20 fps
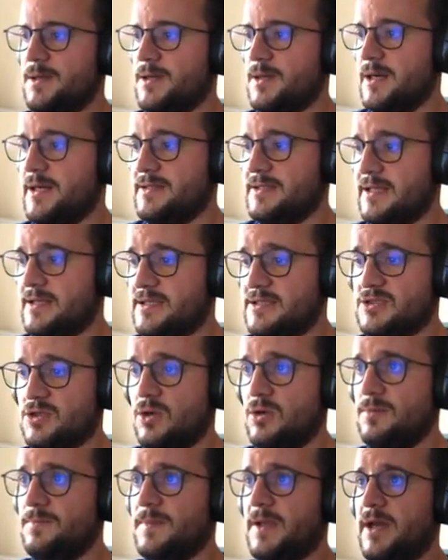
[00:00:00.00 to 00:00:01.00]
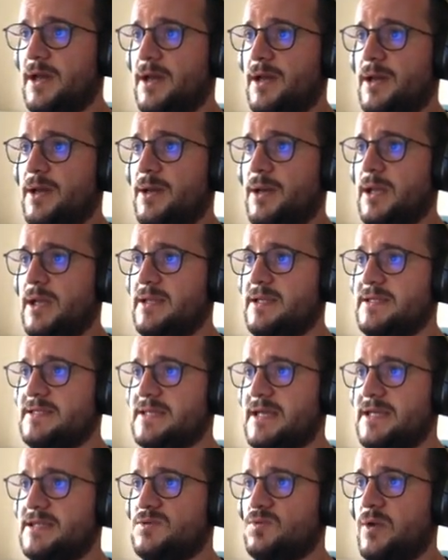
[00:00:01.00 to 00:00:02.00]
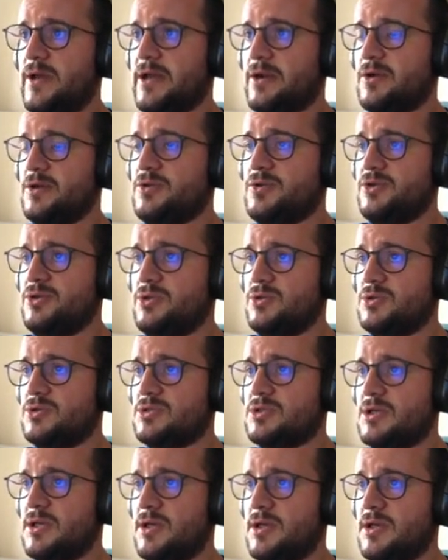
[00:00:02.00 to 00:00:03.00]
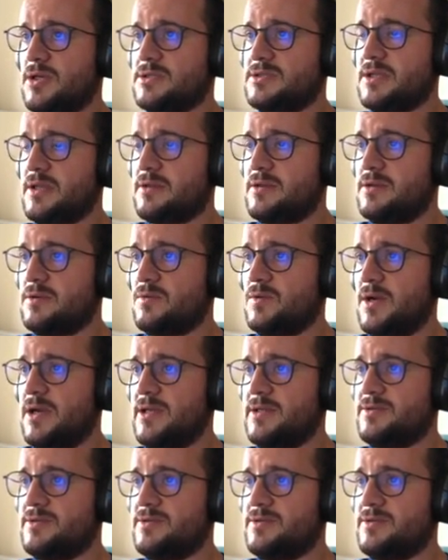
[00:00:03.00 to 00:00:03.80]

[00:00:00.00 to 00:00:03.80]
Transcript: And that is all. Uh, in this case, we are going to use uh, something really